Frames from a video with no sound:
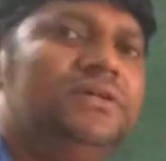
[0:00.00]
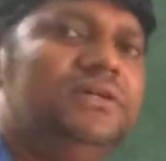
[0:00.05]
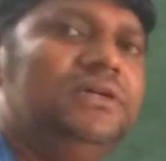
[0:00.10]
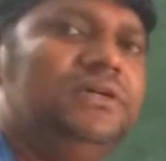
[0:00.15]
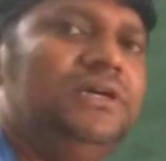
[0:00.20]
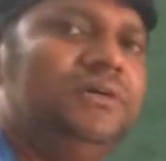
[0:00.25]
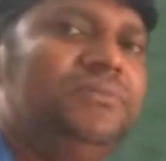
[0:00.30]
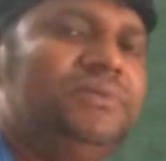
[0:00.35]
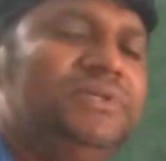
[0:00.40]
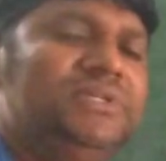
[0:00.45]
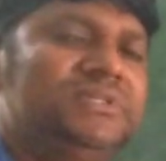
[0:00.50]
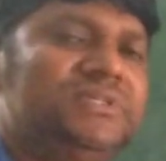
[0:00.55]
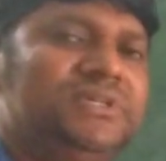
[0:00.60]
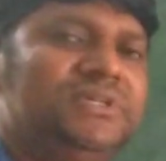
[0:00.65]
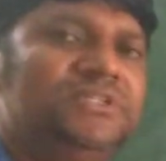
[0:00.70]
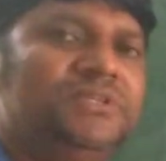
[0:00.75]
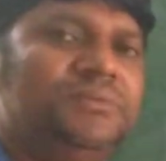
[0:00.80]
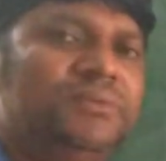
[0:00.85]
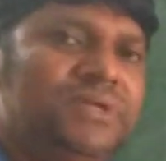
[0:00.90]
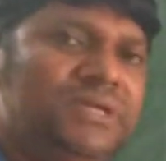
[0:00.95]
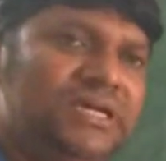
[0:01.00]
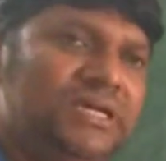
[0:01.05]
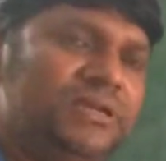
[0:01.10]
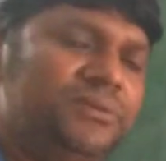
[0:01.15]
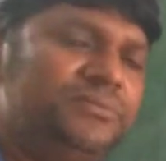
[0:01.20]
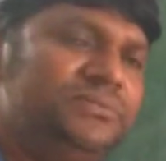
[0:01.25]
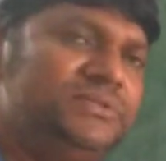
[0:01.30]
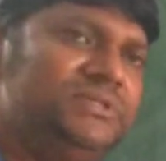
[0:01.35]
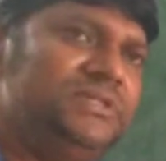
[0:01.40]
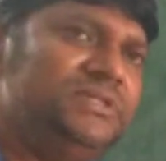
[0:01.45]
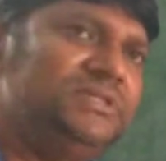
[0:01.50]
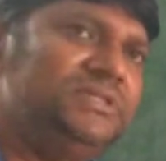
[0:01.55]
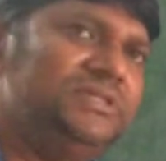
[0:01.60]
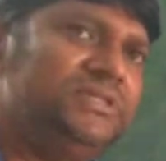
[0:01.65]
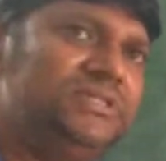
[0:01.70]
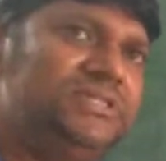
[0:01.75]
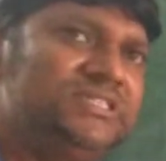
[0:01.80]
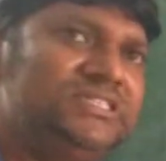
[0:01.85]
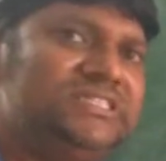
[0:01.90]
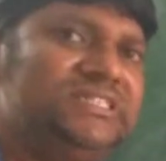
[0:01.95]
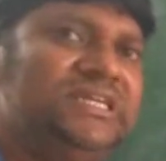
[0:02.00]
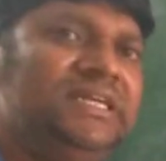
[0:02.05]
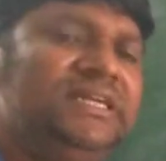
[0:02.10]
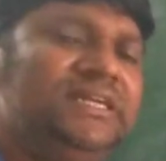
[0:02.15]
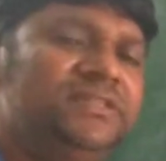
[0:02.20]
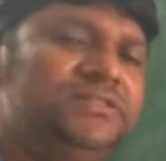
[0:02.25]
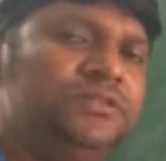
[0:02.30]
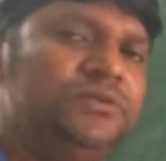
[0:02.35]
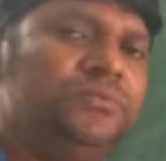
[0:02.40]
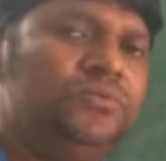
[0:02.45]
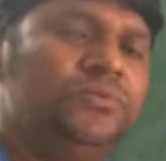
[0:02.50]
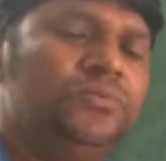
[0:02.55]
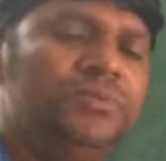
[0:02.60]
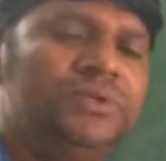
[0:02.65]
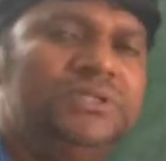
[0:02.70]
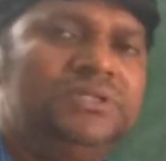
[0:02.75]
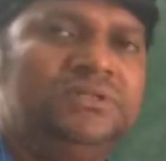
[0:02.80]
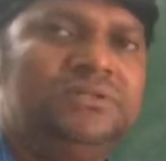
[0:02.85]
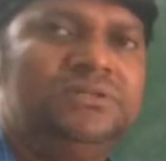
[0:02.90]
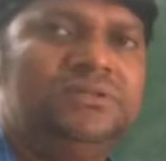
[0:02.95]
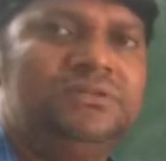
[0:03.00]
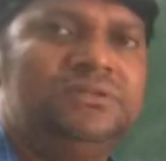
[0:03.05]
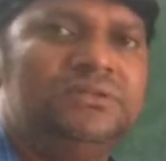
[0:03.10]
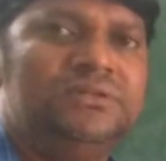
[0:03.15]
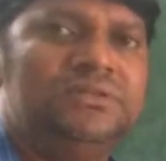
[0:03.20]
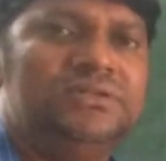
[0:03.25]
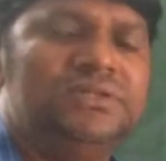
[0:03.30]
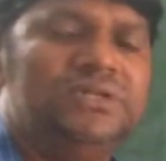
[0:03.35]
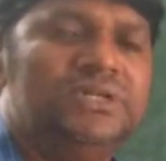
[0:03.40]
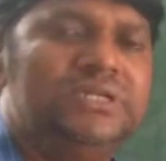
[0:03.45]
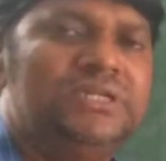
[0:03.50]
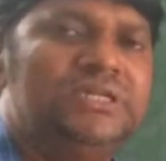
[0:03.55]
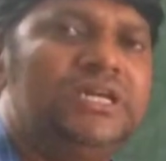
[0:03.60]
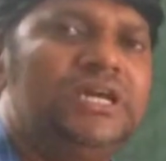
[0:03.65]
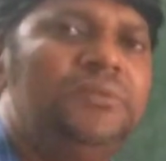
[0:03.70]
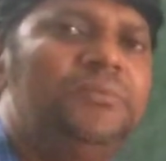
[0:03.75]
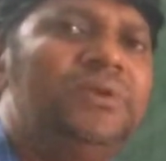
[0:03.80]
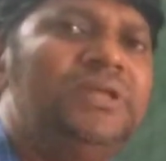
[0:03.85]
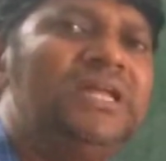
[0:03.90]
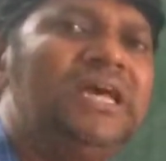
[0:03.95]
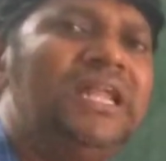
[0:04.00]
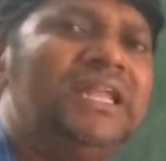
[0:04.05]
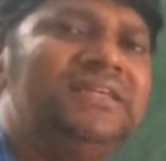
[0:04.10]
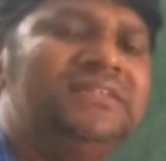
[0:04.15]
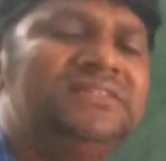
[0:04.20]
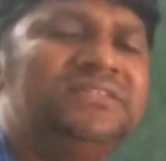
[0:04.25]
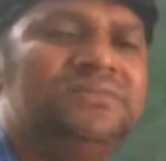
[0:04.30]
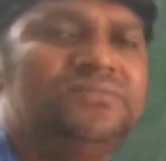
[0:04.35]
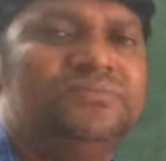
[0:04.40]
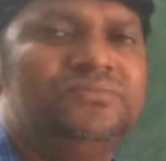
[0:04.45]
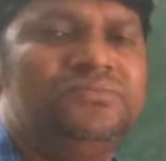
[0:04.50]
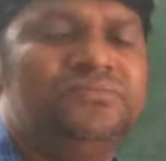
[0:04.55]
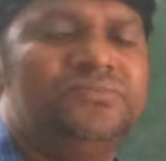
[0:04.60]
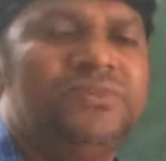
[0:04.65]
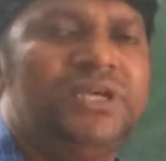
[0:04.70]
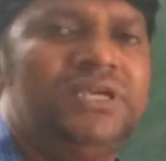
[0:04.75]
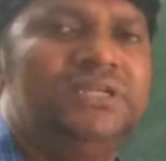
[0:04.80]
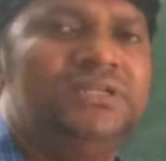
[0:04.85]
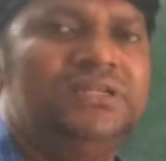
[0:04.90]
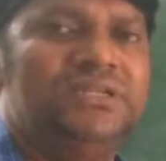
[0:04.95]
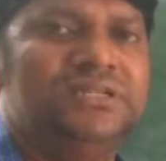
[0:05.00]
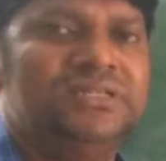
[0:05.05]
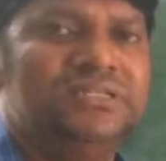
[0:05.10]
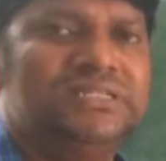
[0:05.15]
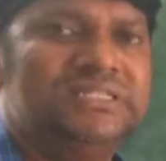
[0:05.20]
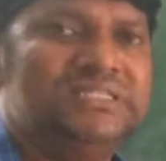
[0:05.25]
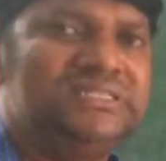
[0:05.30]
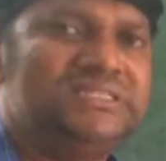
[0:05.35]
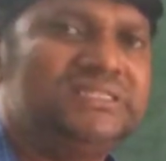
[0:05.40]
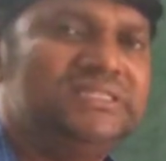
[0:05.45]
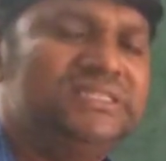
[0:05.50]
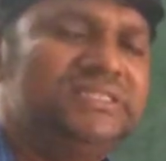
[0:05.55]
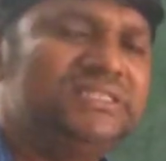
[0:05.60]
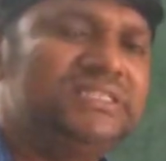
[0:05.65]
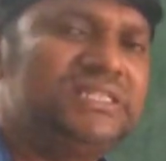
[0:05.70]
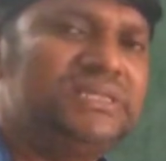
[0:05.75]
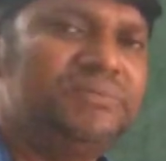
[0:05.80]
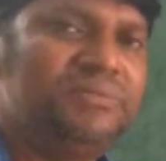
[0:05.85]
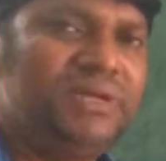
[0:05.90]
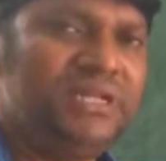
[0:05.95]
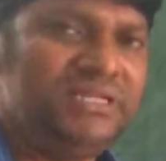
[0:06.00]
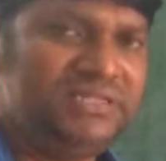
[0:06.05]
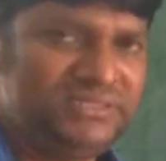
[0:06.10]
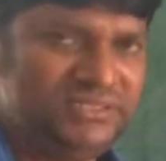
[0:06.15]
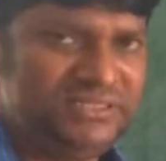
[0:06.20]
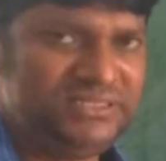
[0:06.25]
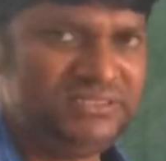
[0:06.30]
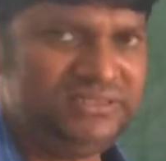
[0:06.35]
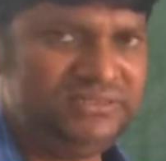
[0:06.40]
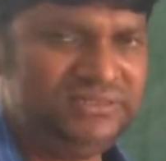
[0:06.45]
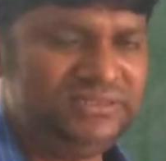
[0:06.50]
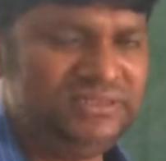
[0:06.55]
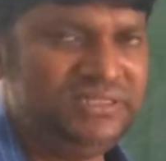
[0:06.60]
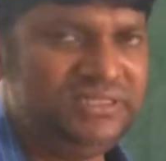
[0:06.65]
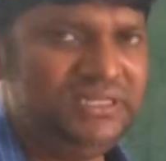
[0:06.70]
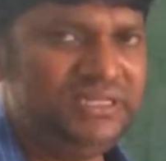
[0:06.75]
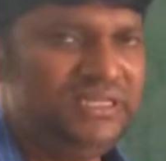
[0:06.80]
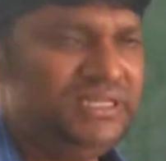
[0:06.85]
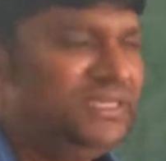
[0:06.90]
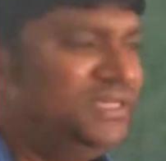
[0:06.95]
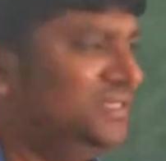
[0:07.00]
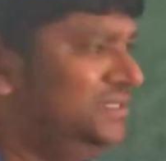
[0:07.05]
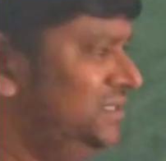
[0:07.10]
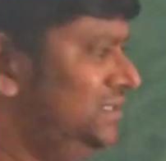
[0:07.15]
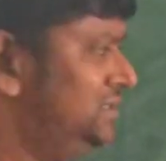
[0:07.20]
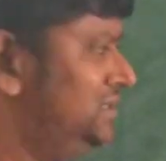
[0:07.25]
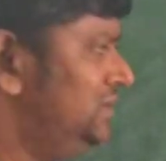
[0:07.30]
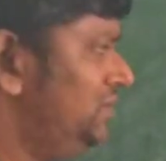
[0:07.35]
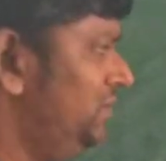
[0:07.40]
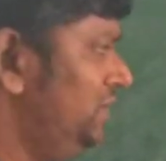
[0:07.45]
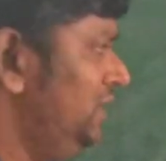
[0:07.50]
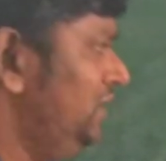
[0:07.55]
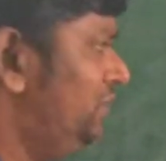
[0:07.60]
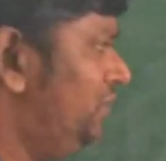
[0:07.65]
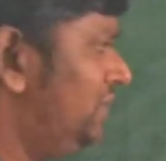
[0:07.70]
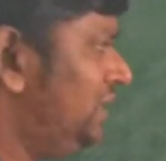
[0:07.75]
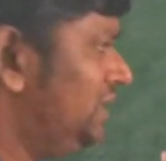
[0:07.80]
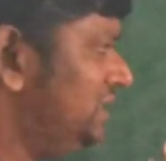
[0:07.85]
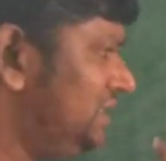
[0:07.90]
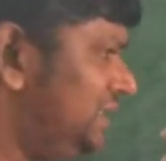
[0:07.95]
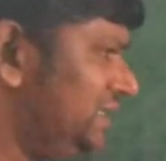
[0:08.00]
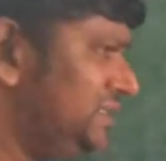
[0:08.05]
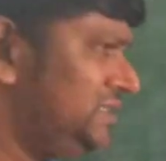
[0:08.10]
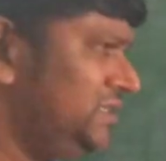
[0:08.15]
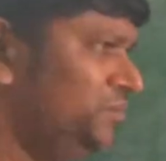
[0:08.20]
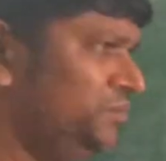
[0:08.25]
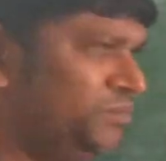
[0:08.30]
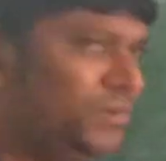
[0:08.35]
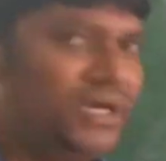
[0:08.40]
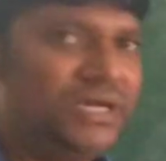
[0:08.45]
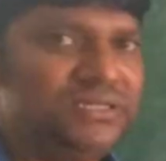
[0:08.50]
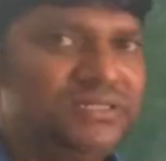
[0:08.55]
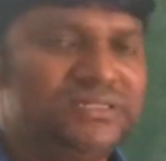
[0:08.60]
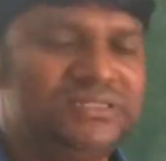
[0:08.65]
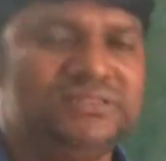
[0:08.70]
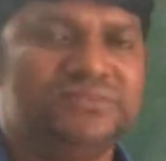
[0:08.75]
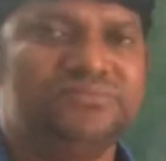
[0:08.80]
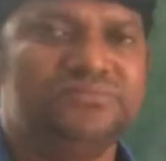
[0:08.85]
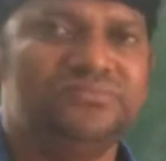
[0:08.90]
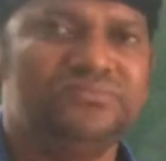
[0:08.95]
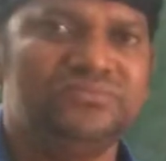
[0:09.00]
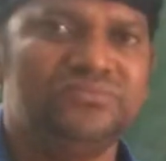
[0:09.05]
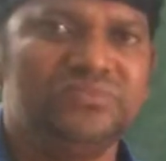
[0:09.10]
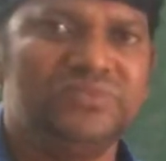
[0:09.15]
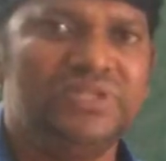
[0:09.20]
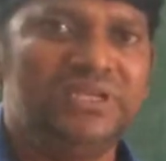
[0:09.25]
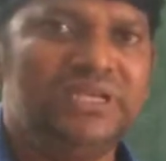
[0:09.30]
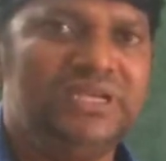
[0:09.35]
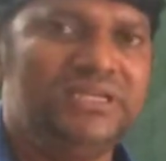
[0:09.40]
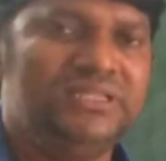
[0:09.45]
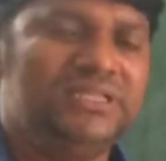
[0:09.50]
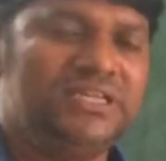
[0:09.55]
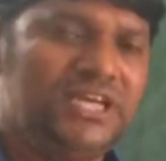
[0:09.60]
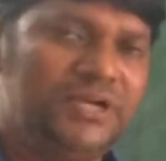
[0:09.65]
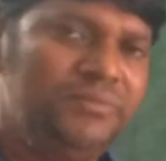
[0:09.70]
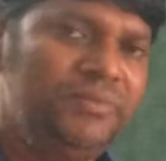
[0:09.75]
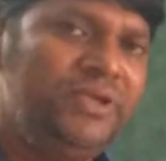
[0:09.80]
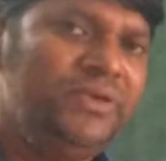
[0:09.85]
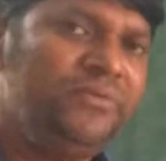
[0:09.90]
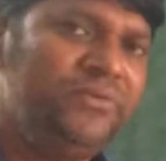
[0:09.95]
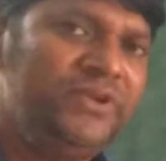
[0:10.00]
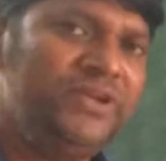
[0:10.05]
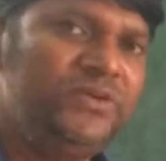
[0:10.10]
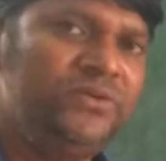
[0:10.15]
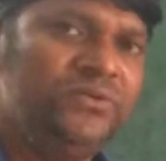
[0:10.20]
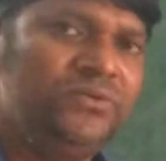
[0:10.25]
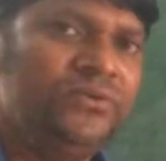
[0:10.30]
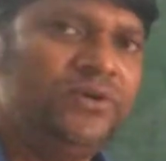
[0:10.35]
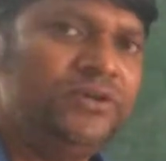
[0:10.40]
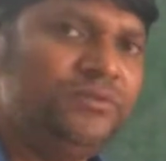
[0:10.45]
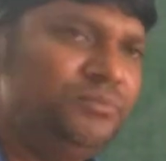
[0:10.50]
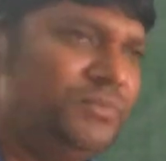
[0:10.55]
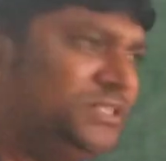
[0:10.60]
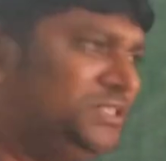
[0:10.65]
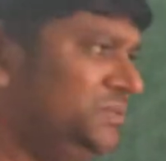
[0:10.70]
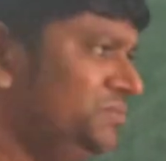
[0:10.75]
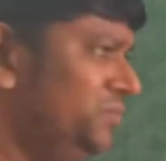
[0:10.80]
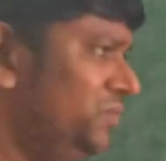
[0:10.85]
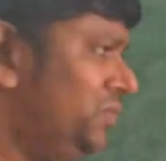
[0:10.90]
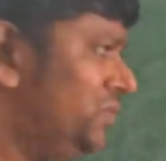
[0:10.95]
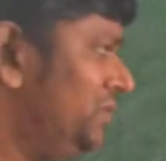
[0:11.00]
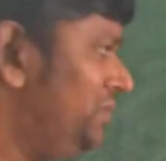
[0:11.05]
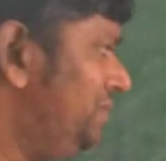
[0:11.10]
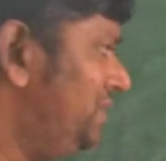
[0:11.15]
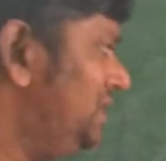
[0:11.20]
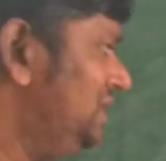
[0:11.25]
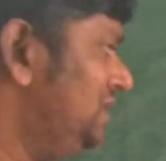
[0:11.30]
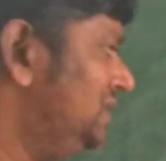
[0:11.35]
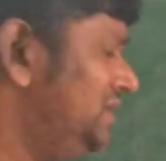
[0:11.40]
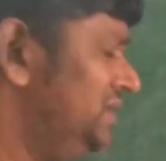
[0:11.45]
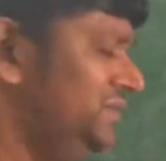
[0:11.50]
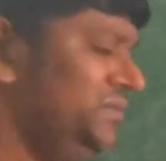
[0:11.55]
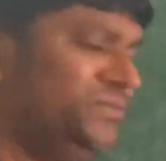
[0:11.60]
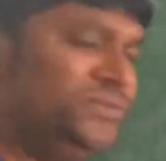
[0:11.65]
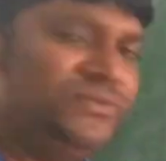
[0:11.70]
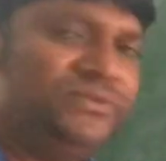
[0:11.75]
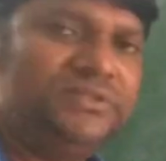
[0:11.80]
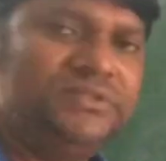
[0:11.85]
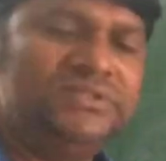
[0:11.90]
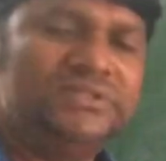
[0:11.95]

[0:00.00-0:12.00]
I will discuss about corruption and the status of women, and communalism and discrimination. This is only for introduction part. In the coming video, much more I will introduce,